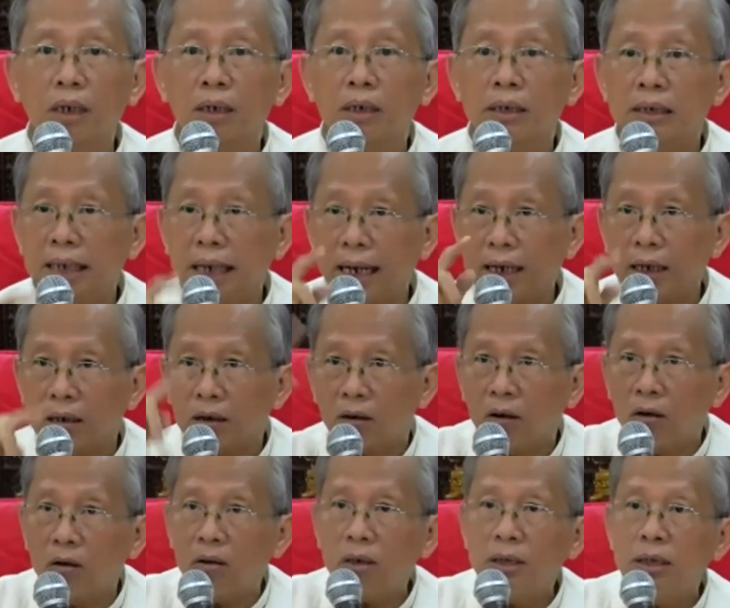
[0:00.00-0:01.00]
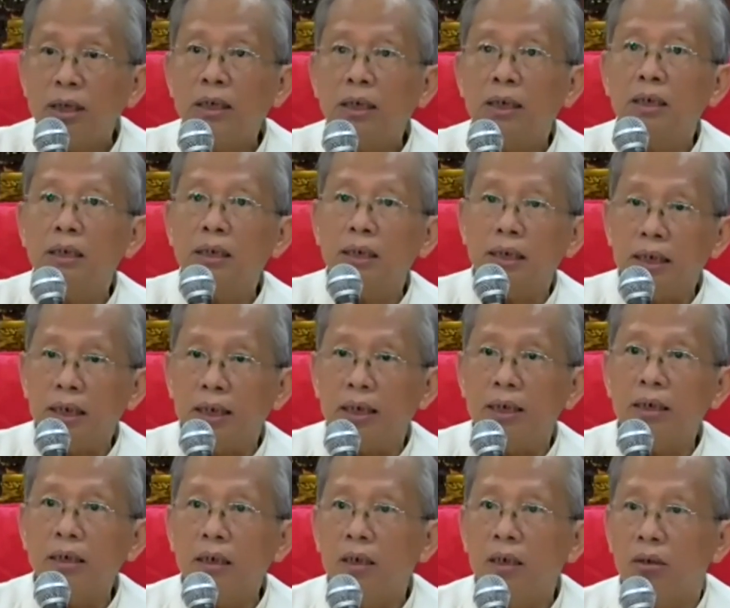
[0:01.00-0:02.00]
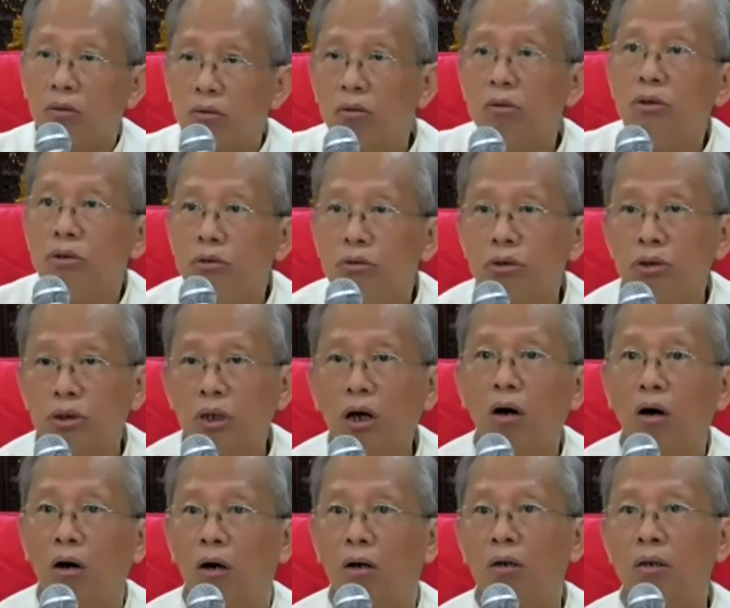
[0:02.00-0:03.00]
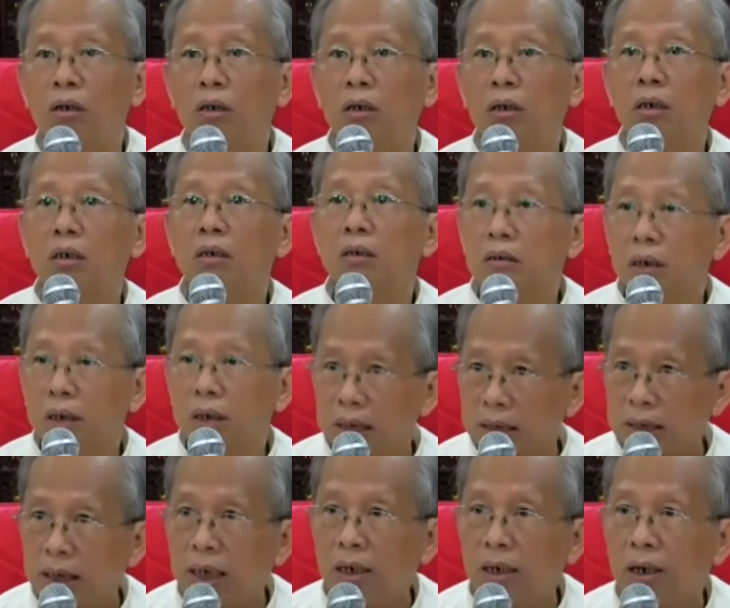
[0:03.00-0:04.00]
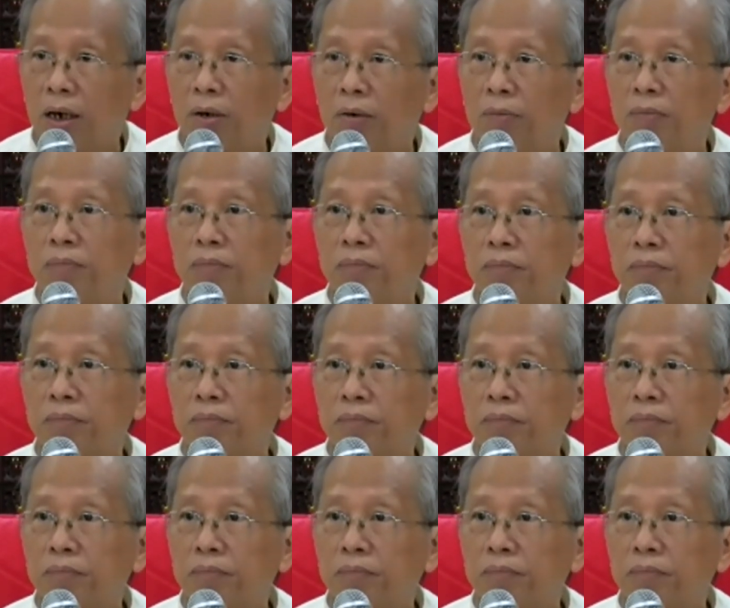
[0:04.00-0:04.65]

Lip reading: Psychological thing, don't use thought. You understand not?